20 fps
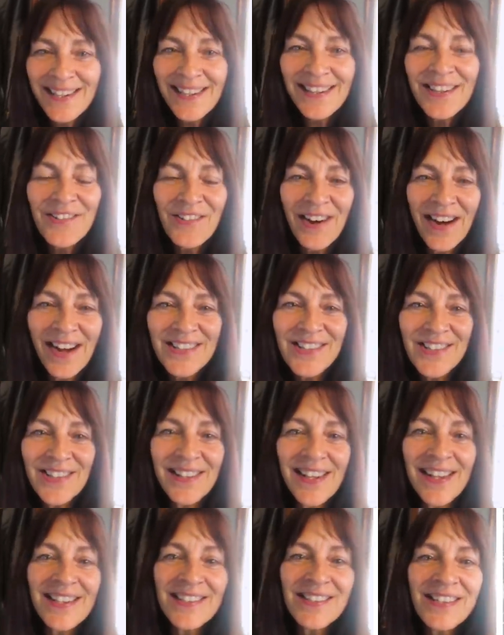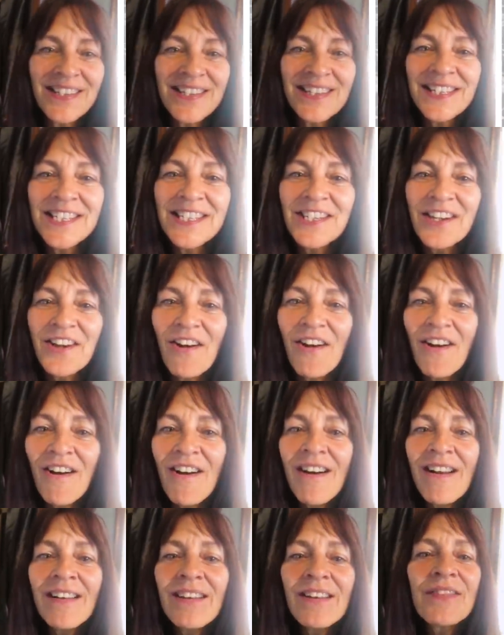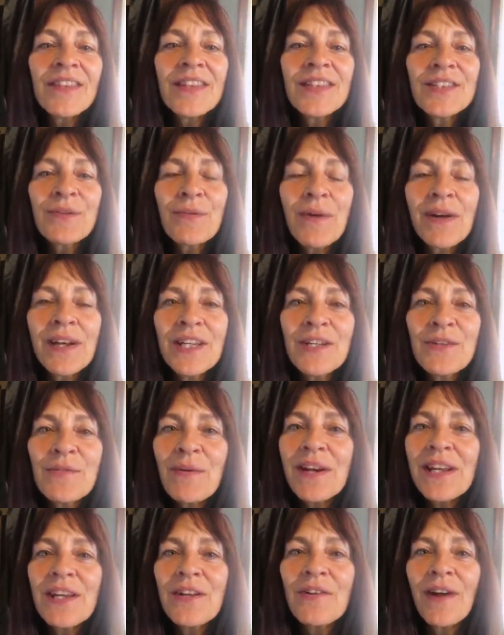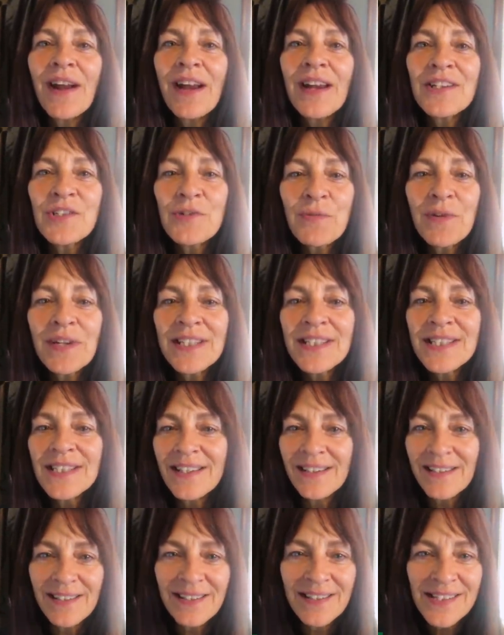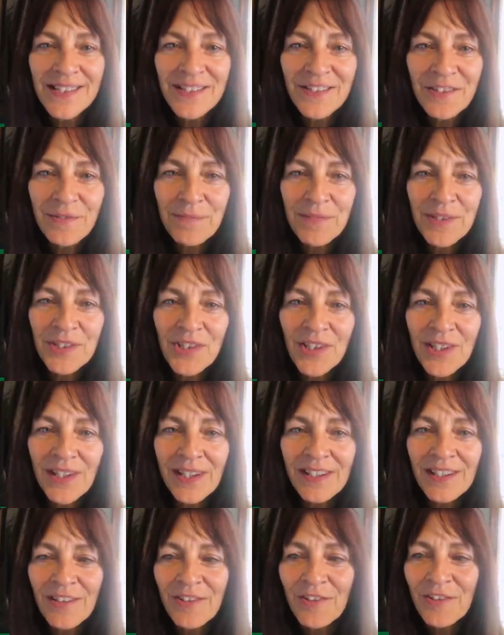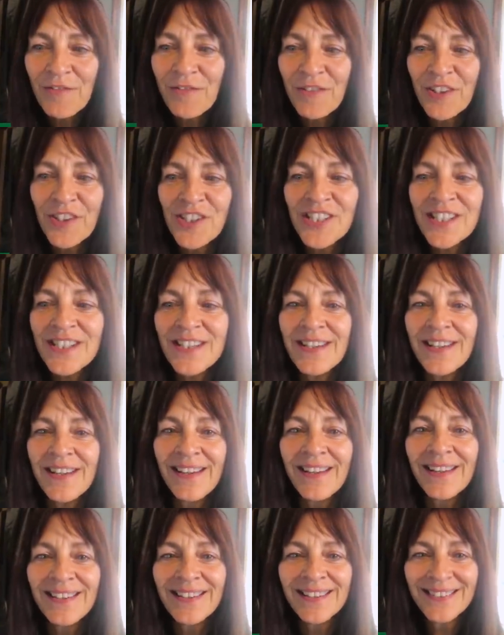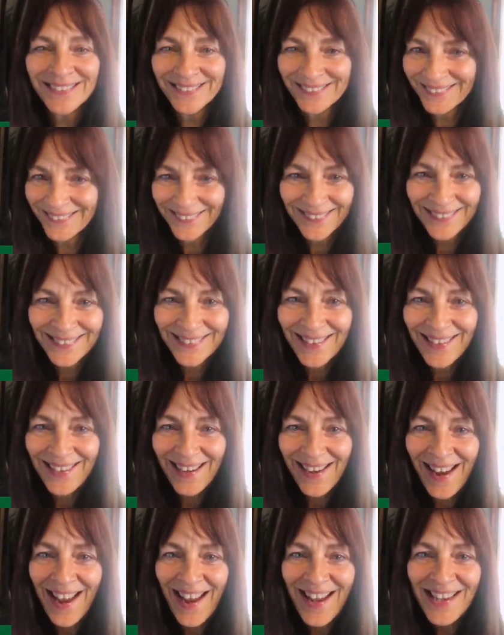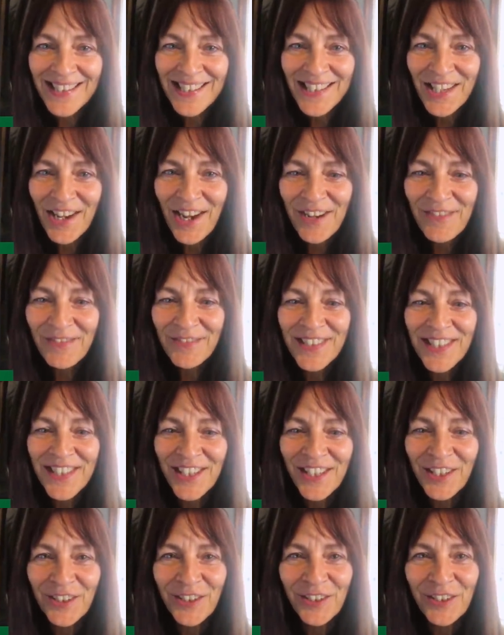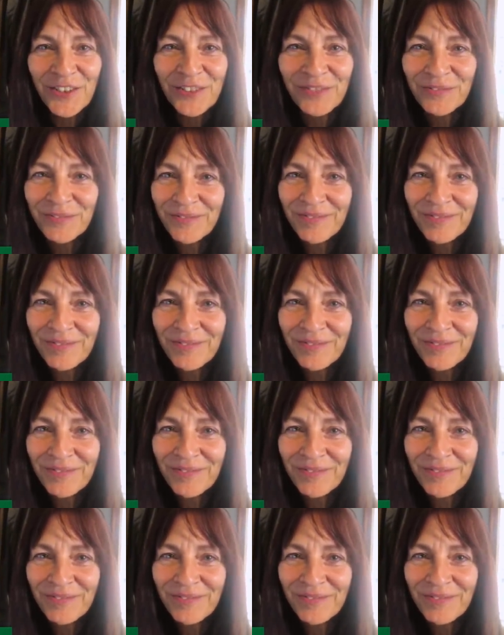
congratulations to all of the 2020 graduates at Eastern Michigan University. Hats off to you.